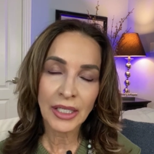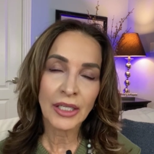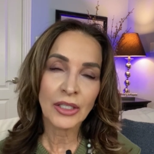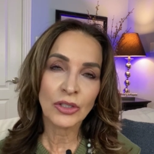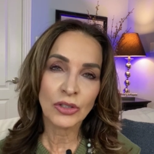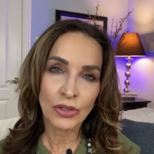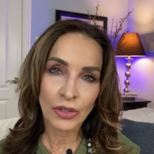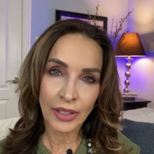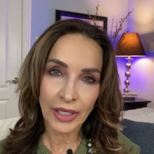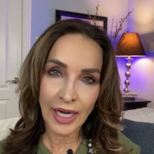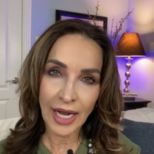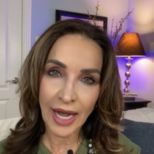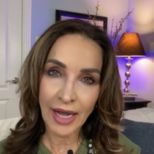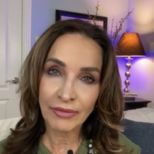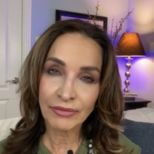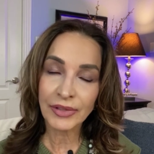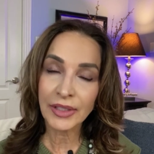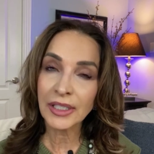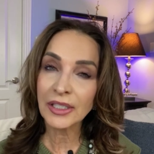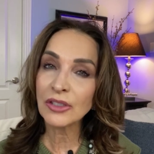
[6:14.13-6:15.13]
your
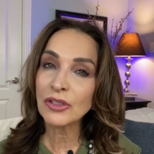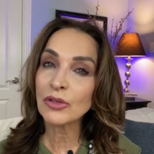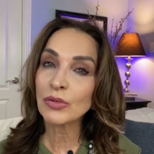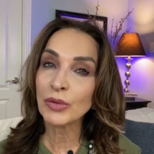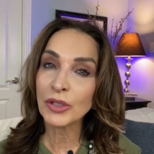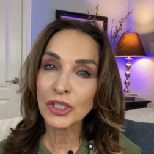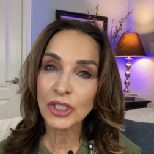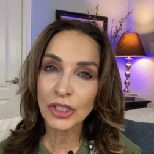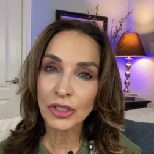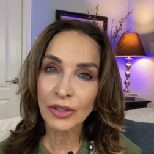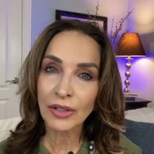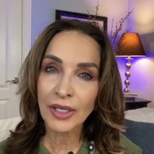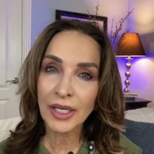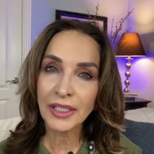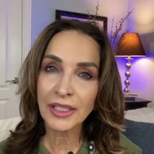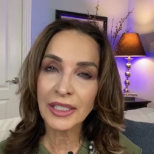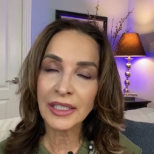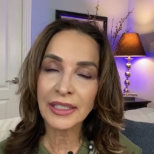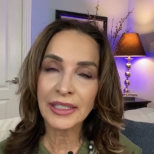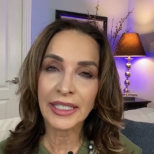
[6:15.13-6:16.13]
confidence, which you're
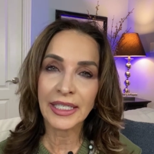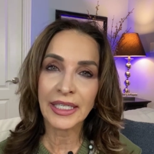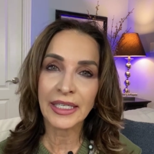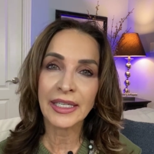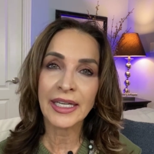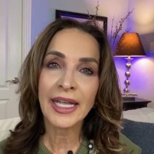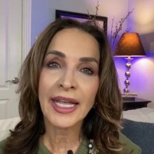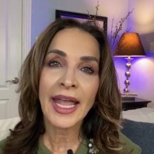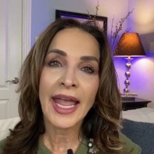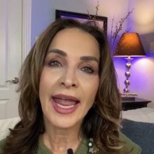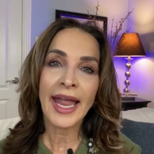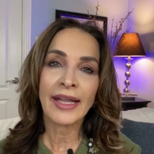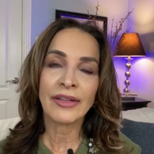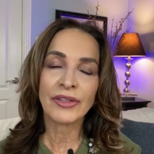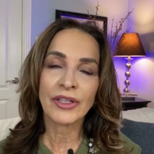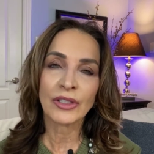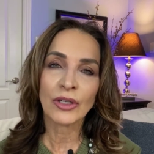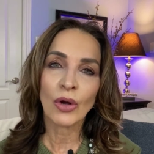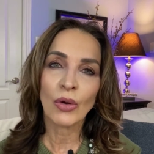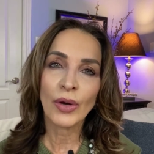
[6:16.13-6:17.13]
going to need, and
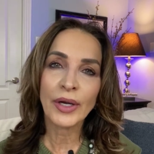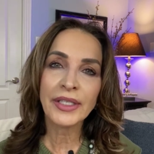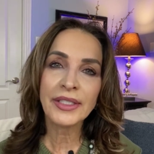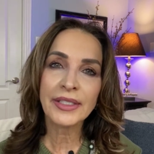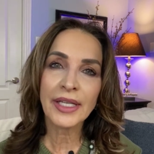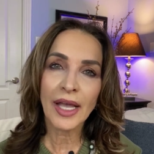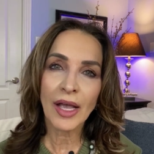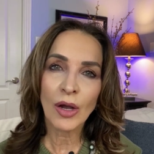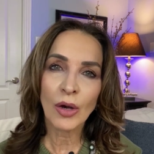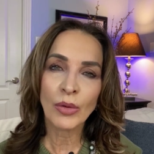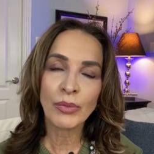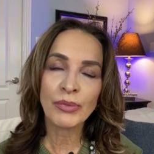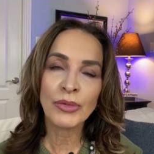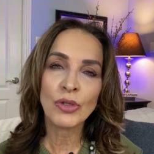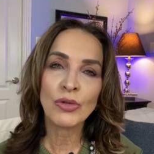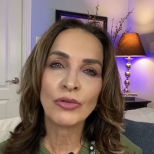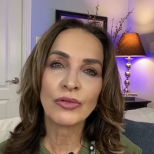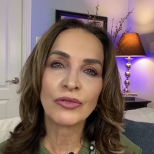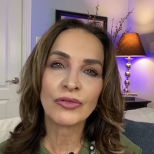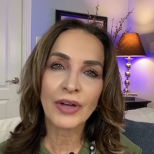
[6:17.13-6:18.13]
they're going to help
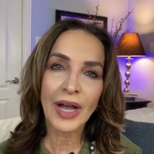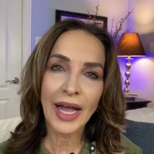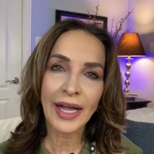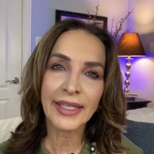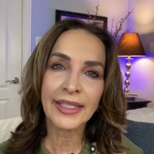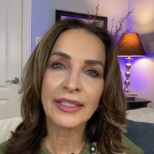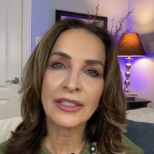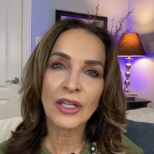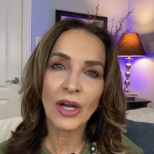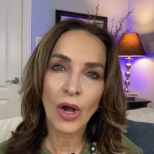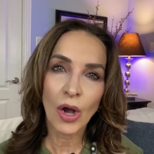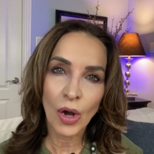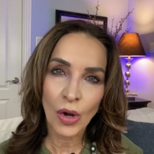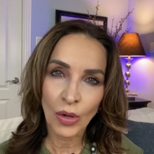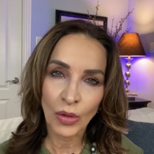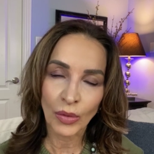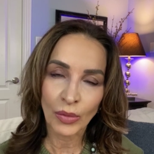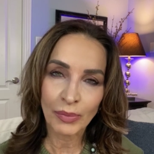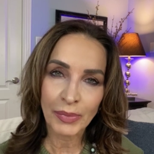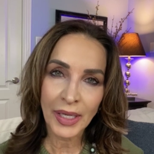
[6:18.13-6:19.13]
you find
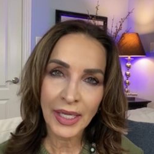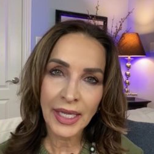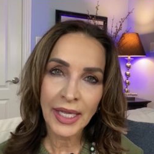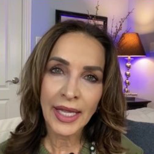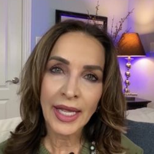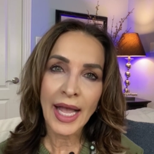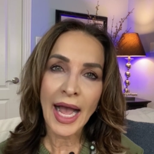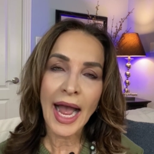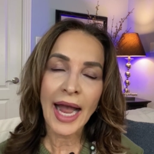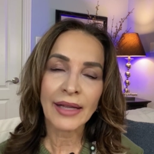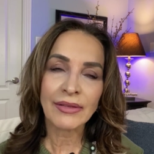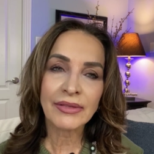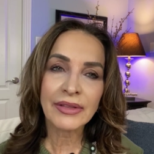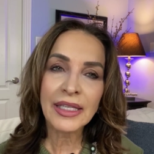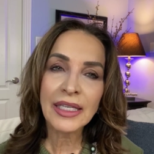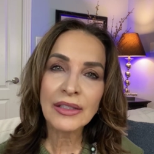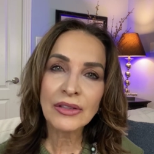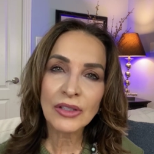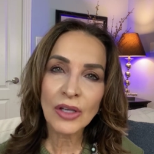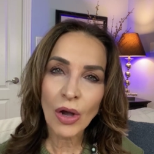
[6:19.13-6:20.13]
hope. I
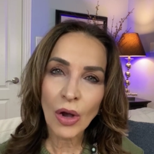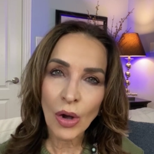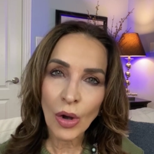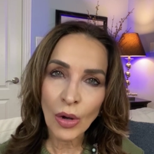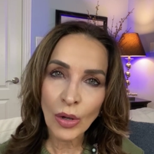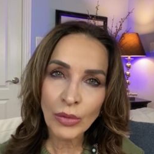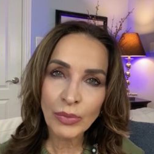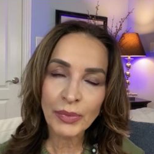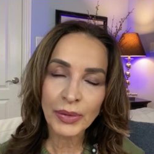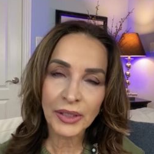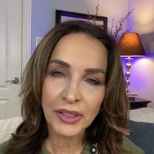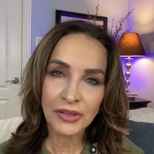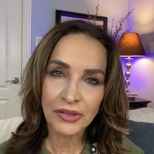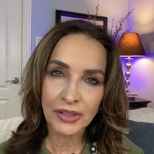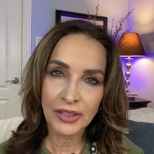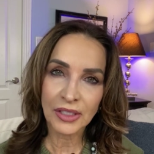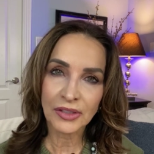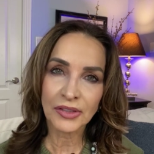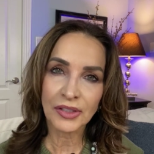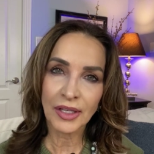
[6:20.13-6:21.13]
think the
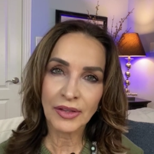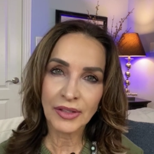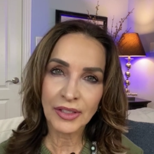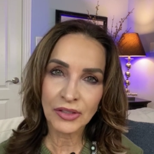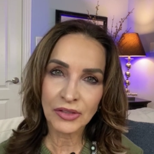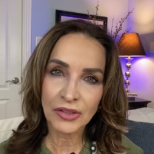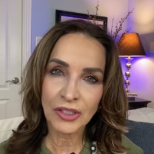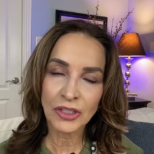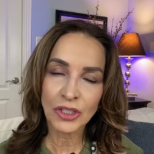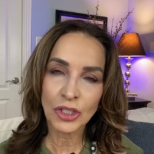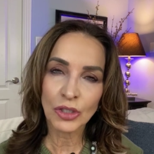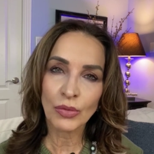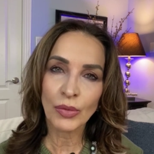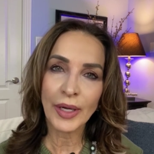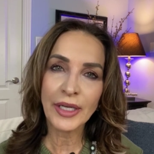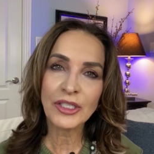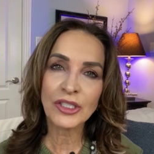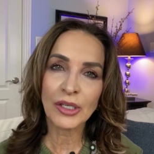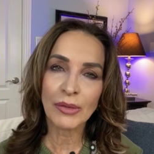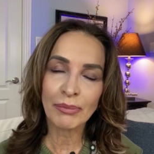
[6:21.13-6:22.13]
hopelessness and the
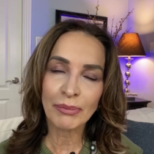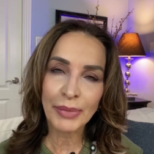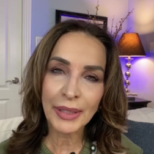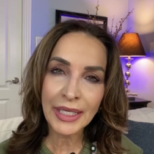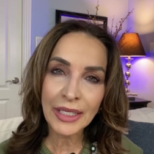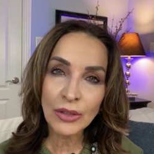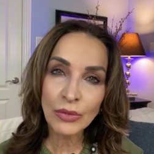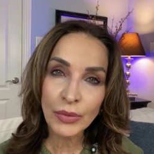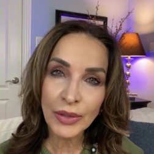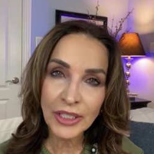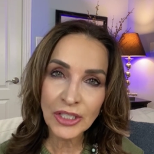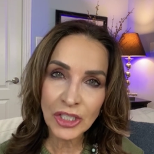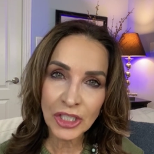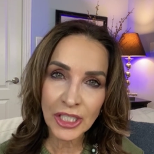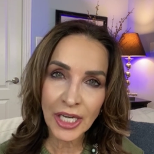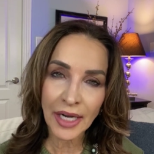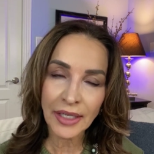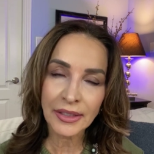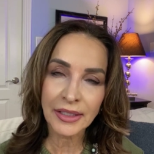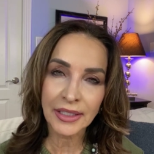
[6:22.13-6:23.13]
situation, being
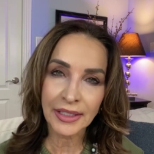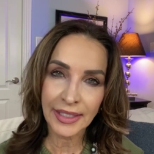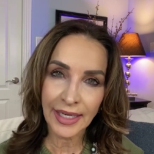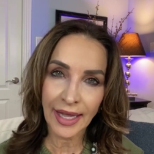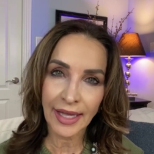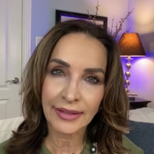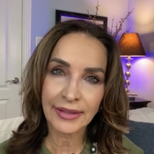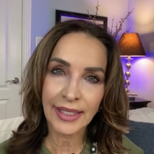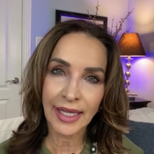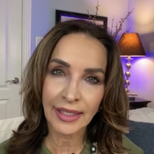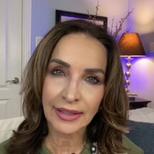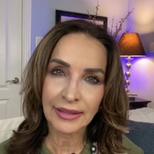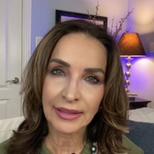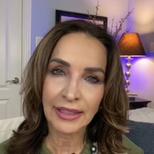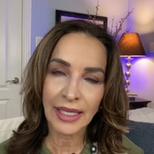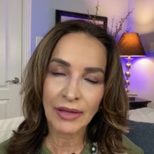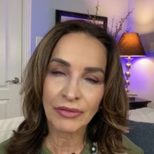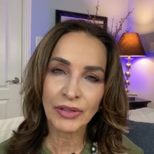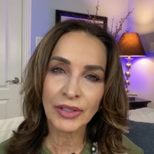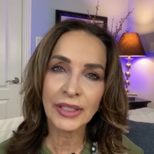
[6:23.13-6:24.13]
rejected at that
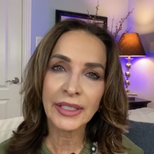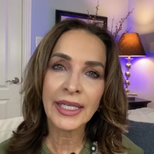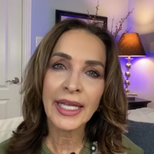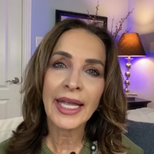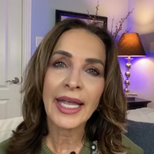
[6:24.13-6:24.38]
level,